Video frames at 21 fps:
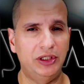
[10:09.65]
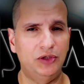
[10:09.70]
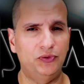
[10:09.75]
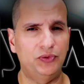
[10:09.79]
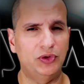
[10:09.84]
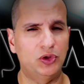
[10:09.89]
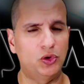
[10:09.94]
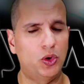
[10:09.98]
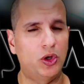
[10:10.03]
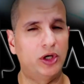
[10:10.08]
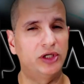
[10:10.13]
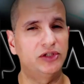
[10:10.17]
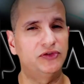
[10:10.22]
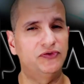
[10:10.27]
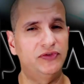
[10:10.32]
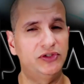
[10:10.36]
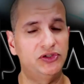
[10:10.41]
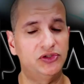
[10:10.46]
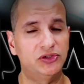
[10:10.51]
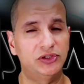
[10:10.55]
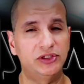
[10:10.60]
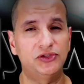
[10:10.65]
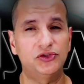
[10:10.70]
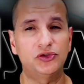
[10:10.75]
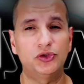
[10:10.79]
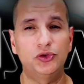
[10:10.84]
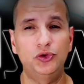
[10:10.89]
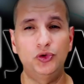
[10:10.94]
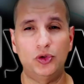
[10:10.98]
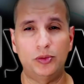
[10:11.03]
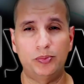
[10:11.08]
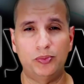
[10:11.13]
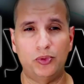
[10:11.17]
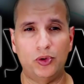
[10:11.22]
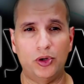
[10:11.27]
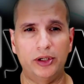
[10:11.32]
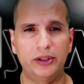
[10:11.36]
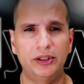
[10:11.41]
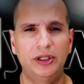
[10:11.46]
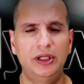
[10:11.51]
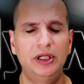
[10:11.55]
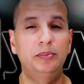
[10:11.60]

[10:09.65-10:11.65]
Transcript: requires vigilance on your part.